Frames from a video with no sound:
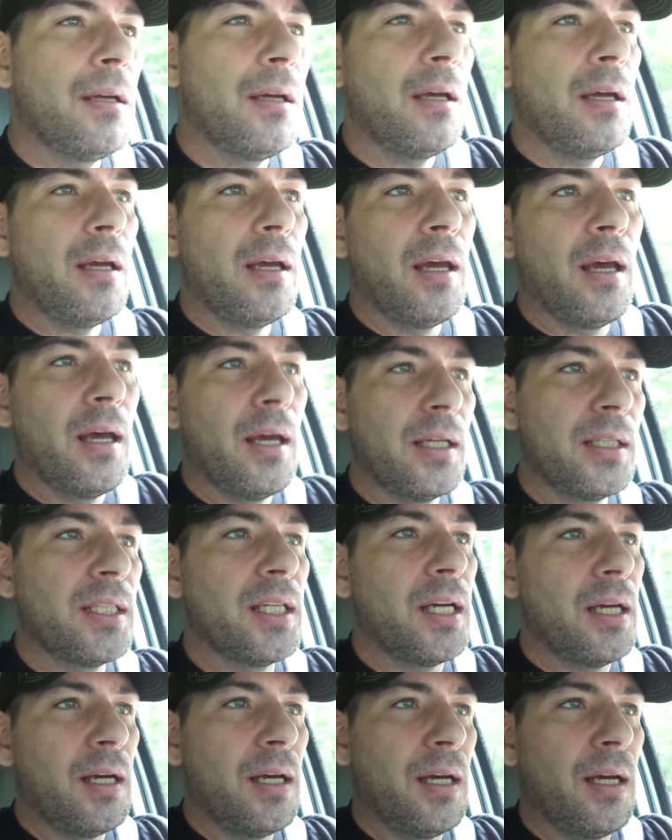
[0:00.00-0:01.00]
And,
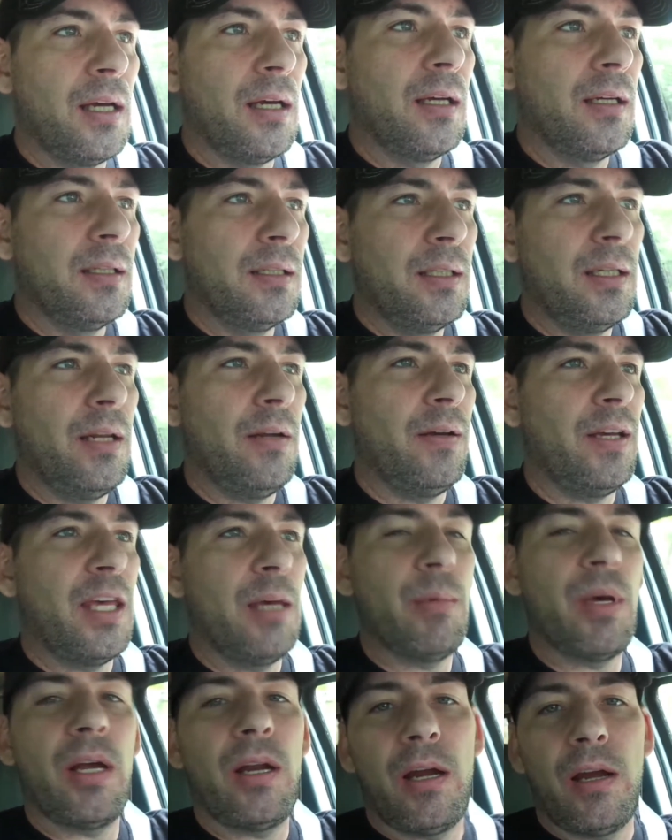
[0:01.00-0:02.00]
uh, you know, it came
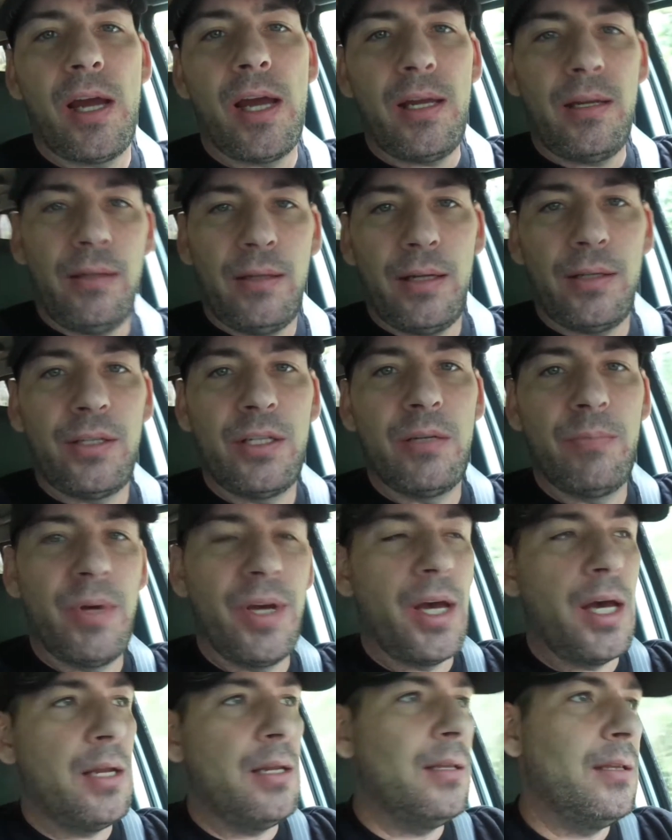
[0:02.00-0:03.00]
out alright. Not too
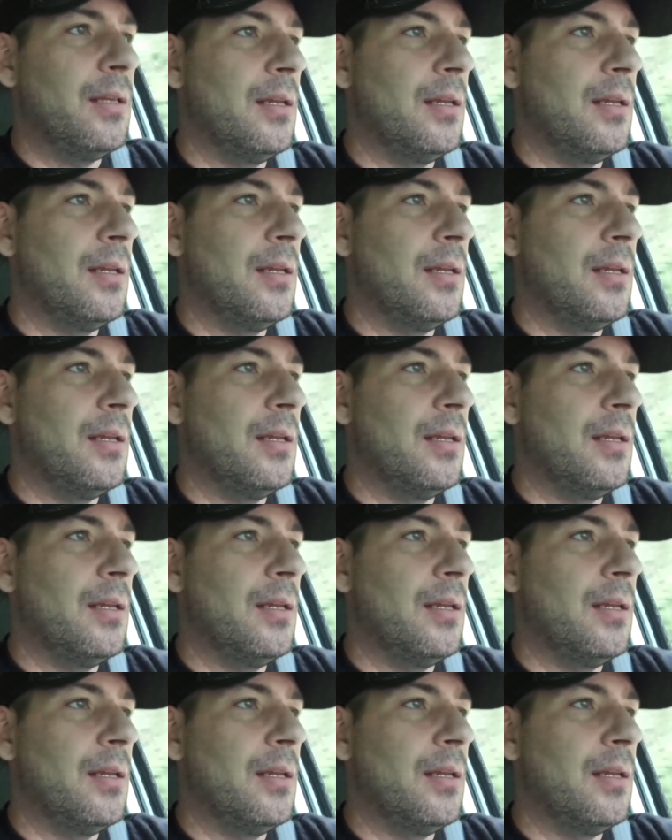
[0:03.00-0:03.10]
bad.